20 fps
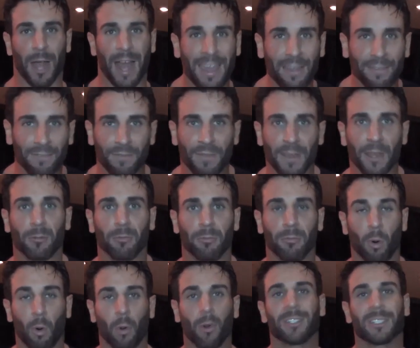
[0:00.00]
I have failed
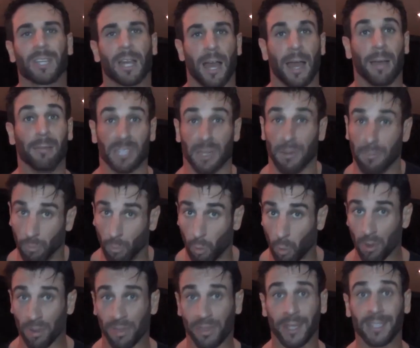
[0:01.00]
more times and
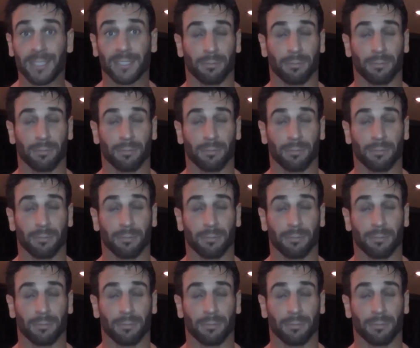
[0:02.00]
more things